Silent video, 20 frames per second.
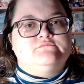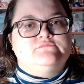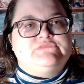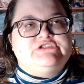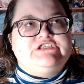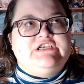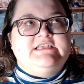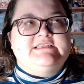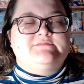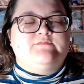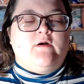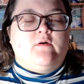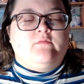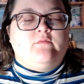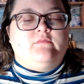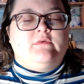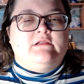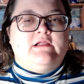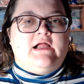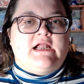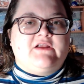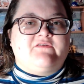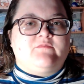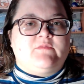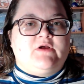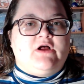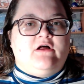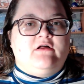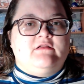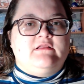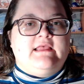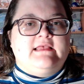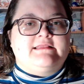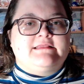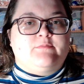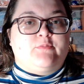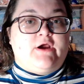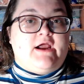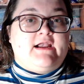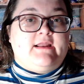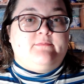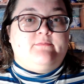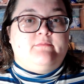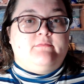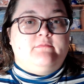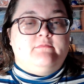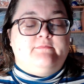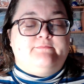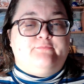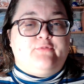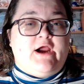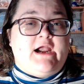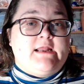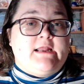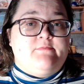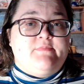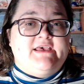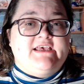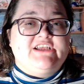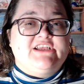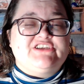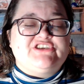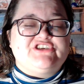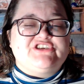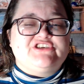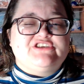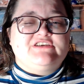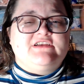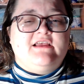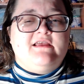She's what a lot of them call like bratty bitch.